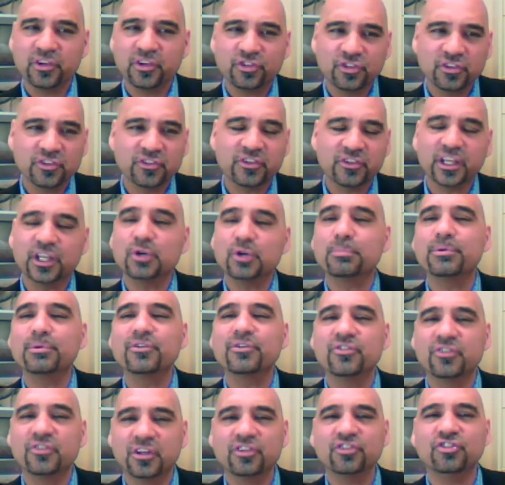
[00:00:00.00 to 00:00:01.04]
if you're thinking
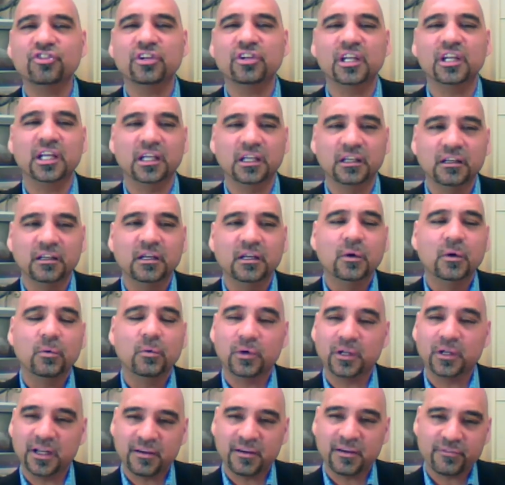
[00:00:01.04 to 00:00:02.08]
about future
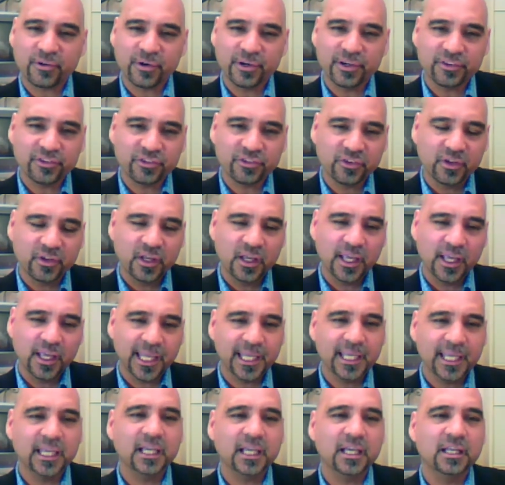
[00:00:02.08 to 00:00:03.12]
positions that you're
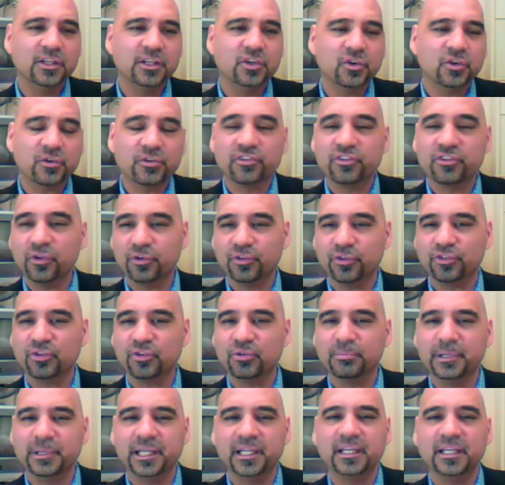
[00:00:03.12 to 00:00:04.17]
positioning whatever
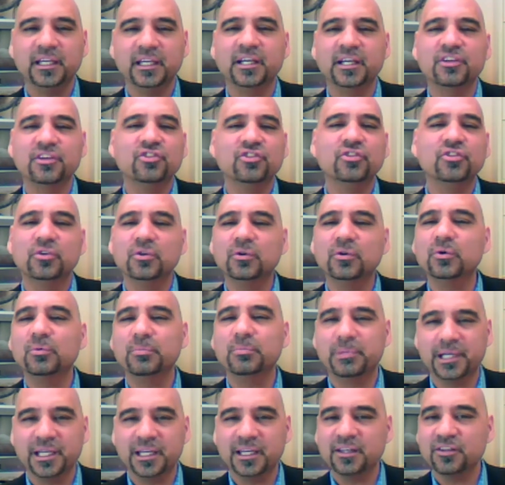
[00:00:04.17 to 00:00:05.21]
is in
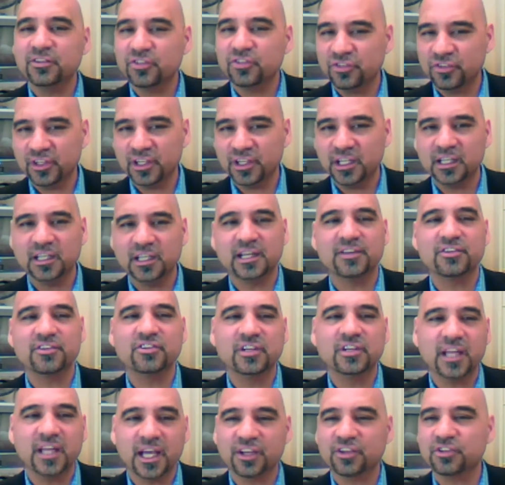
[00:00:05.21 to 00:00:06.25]
your social media
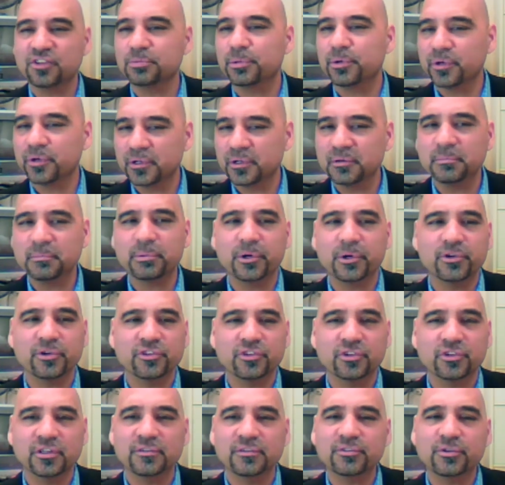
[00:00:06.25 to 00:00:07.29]
as you being
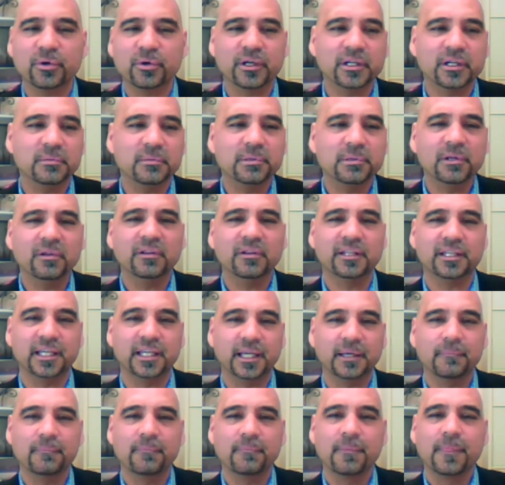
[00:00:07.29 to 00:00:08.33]
seen as an
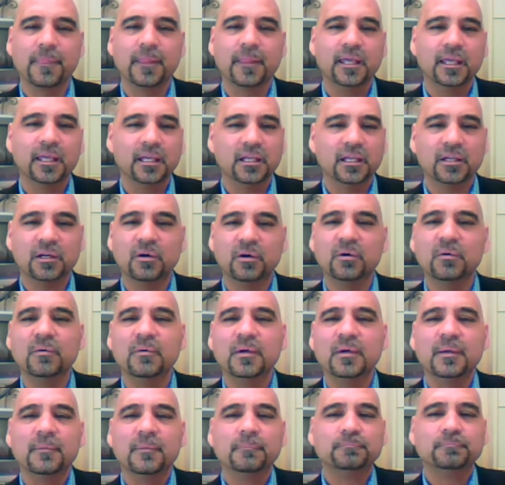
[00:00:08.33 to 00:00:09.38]
expert and person of
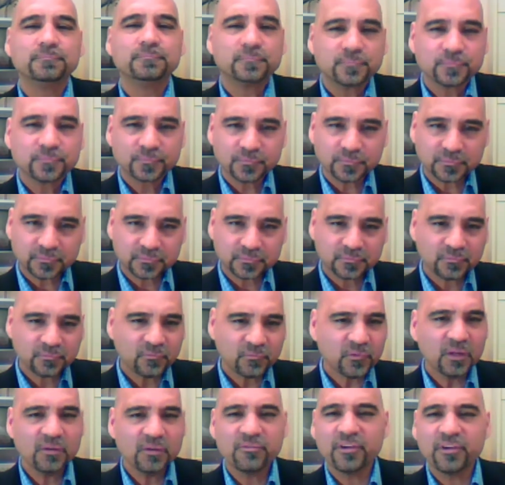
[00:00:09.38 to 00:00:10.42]
credibility.
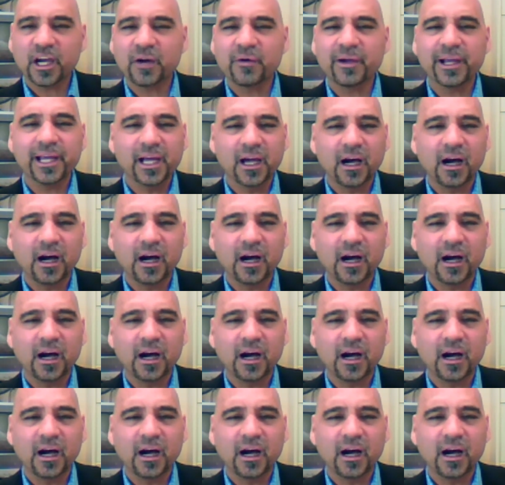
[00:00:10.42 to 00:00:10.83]
You know,